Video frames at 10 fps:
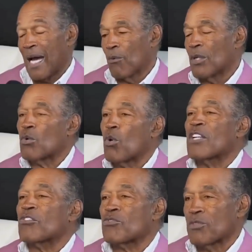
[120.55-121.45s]
For more
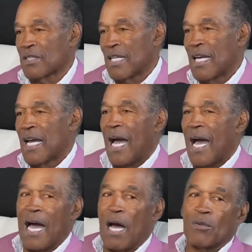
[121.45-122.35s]
content like this,
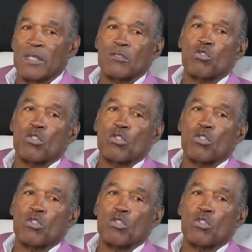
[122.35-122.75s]
be sure to leave a